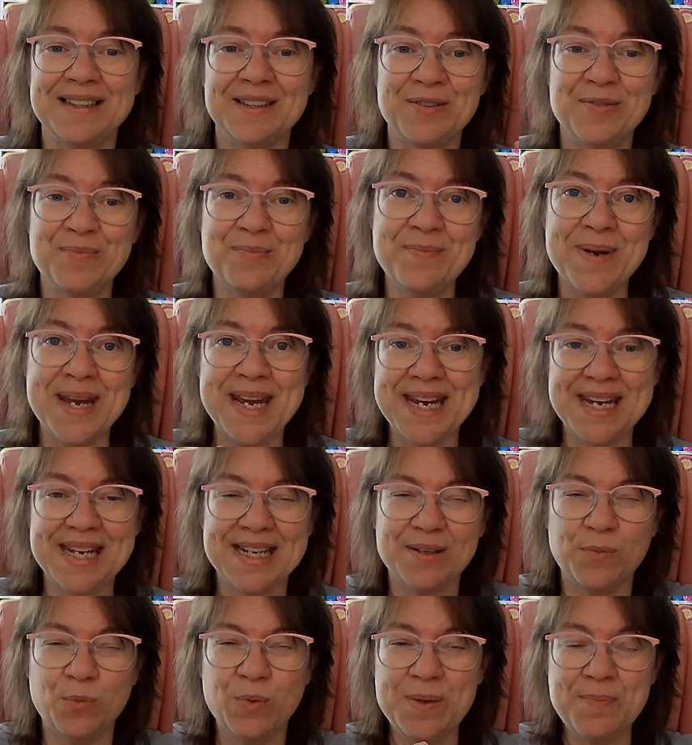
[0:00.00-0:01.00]
we
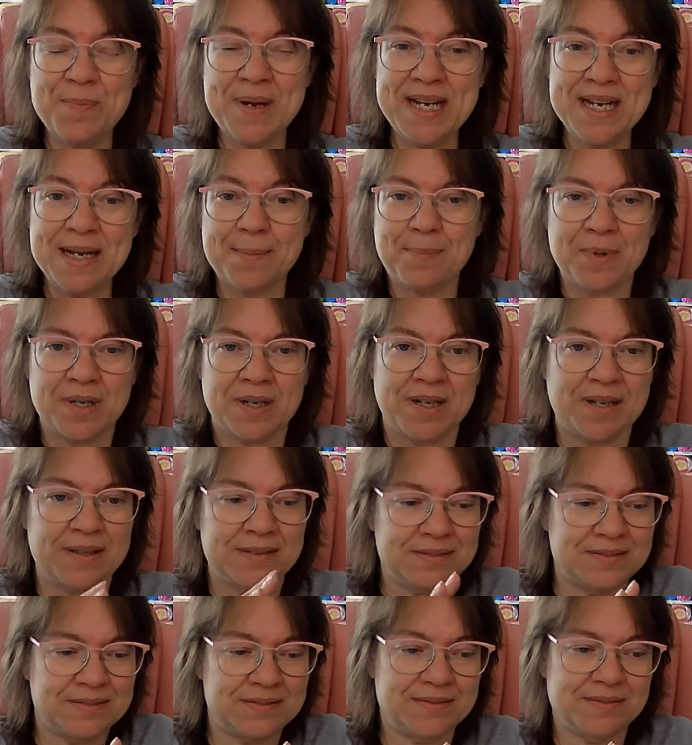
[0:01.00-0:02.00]
made up a
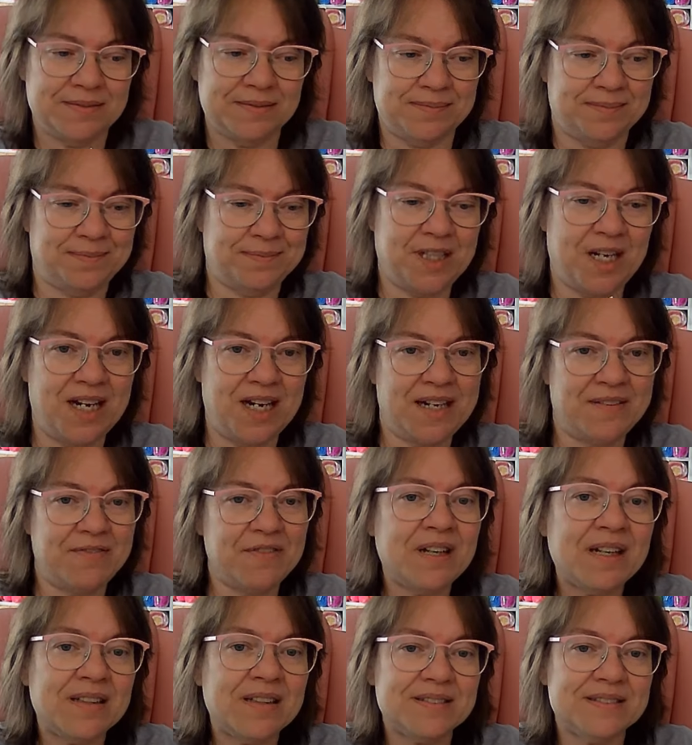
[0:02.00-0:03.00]
kind of
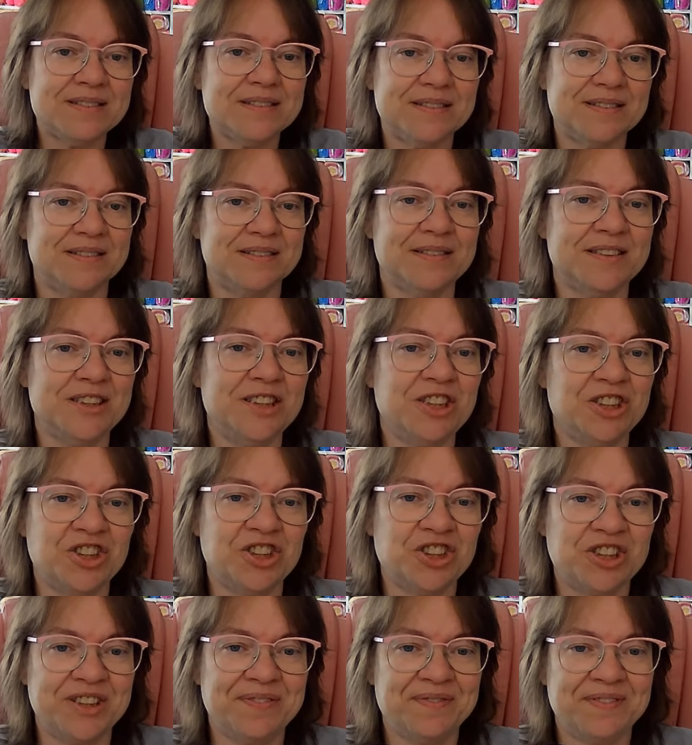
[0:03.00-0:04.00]
a little
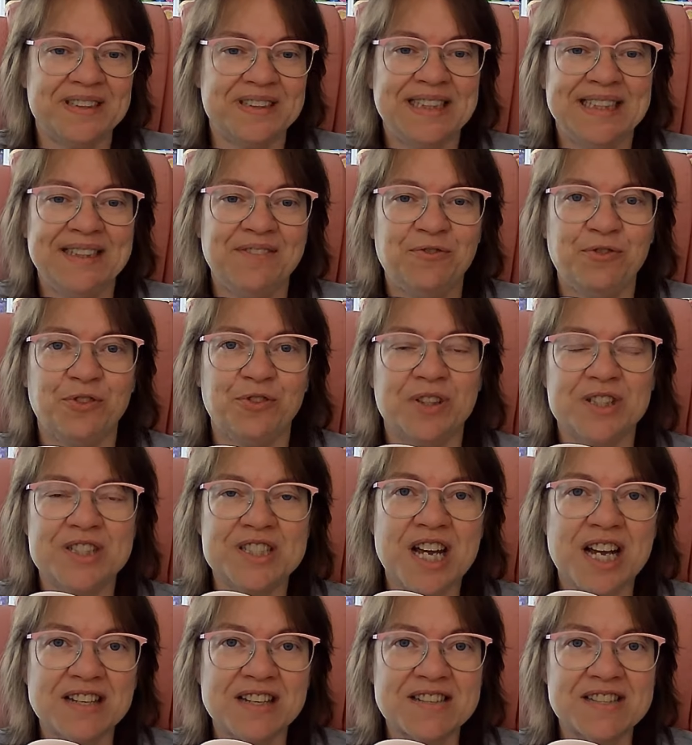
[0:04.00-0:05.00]
ship thing for the
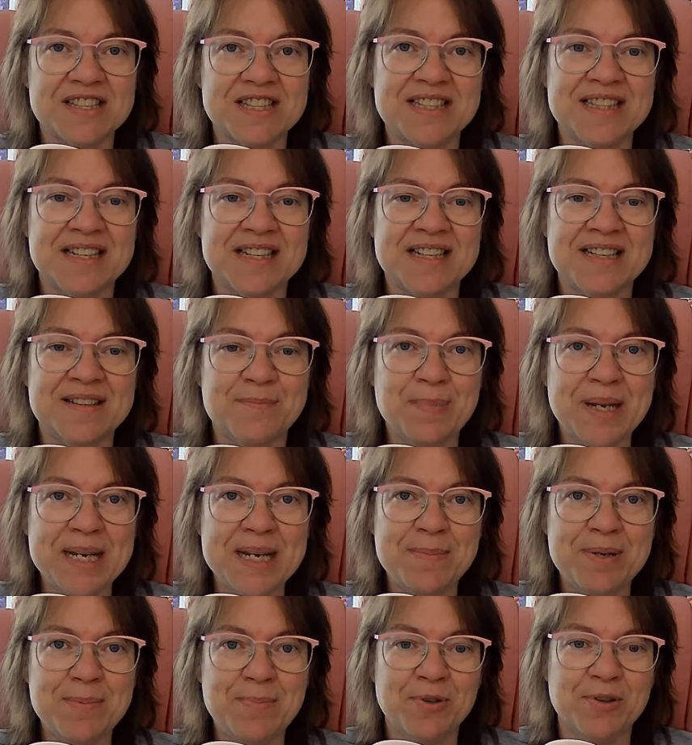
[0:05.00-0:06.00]
ducks and the
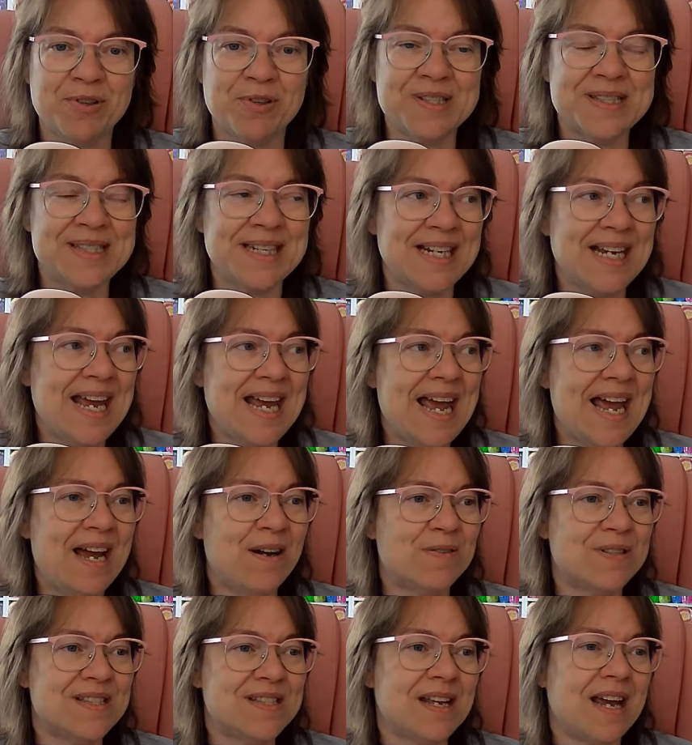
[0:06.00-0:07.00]
baby birds
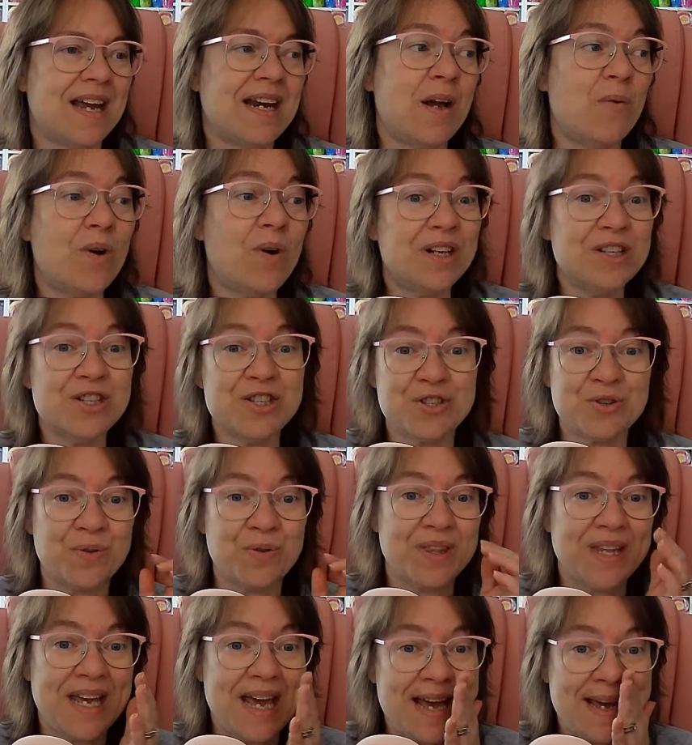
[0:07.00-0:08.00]
outside. I want to show
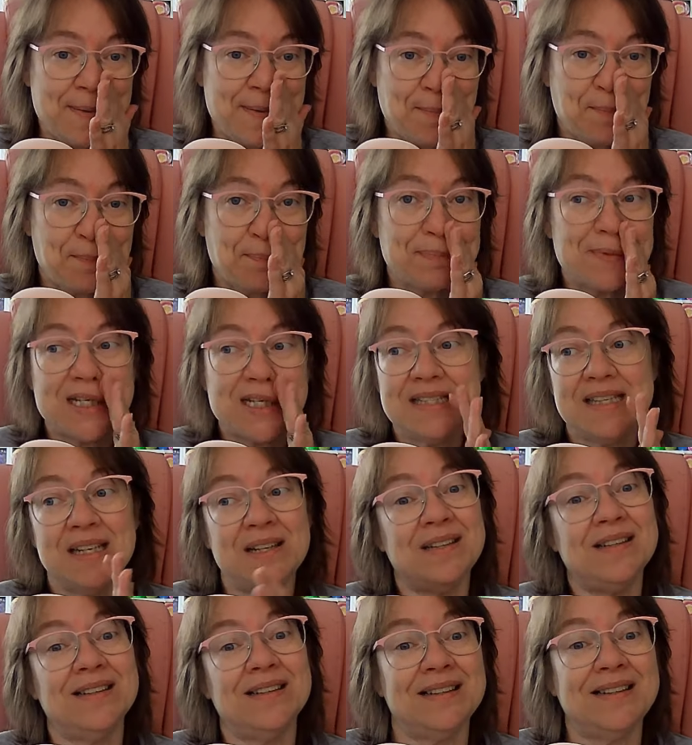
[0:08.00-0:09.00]
that because I
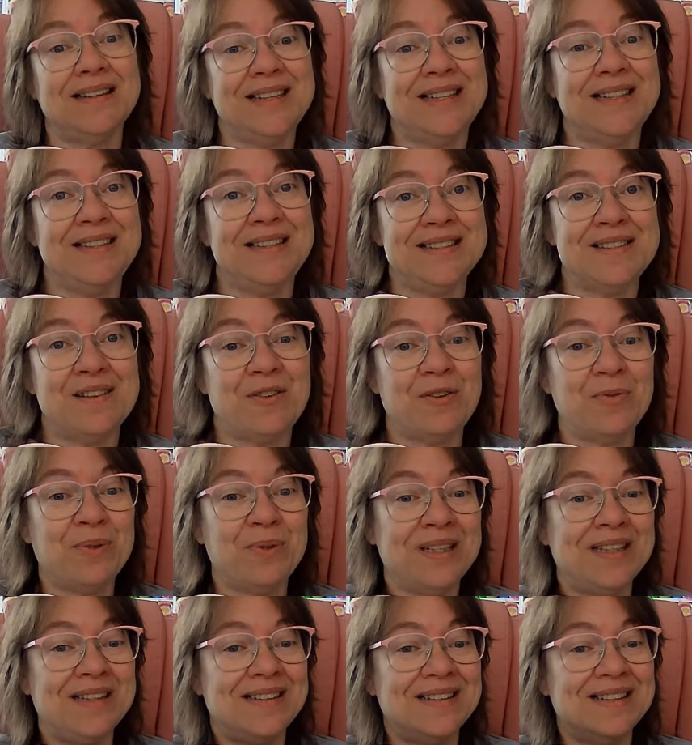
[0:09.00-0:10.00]
think you all
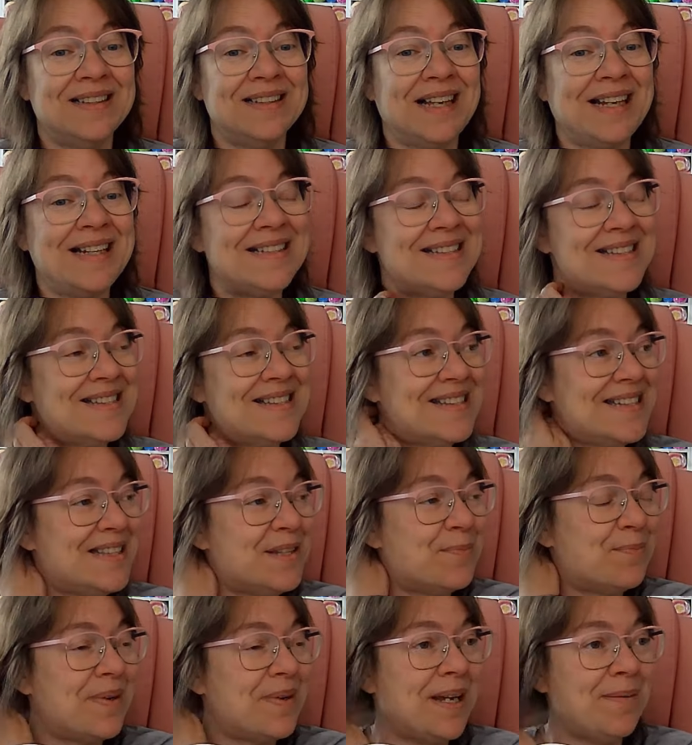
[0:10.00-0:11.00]
would like to see the
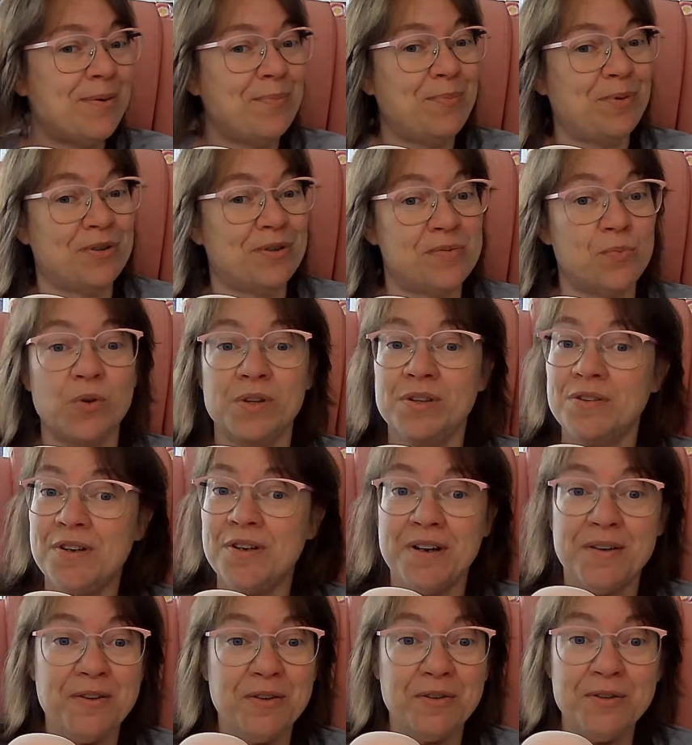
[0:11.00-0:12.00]
baby birds. Well,
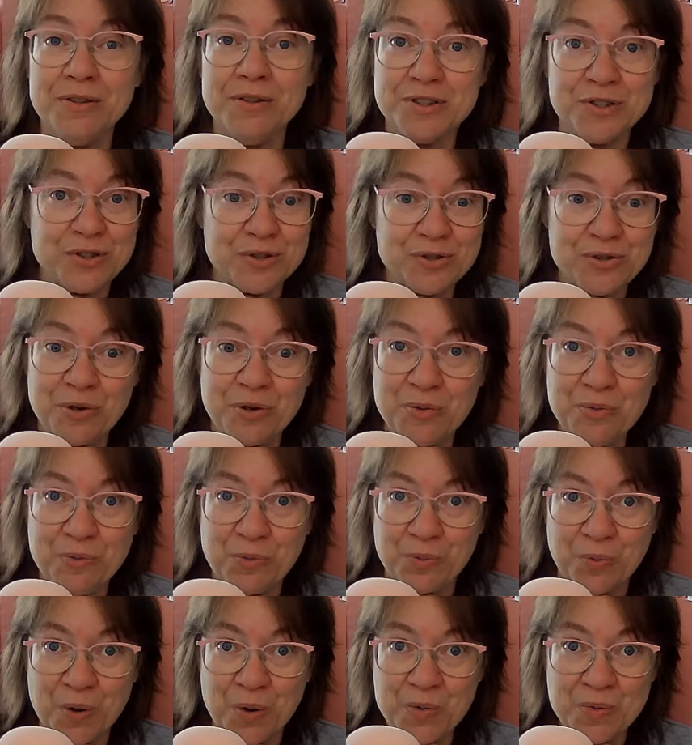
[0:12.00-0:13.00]
they're so
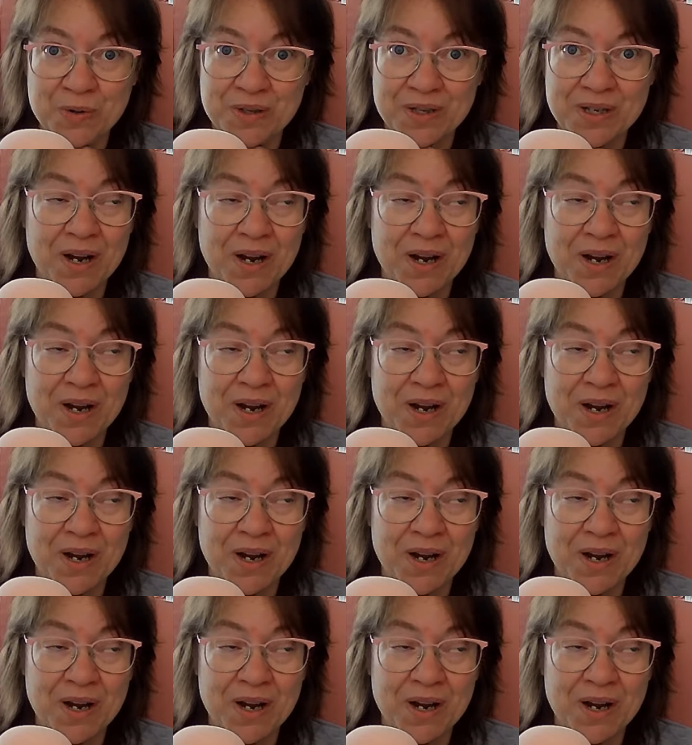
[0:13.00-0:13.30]
grown.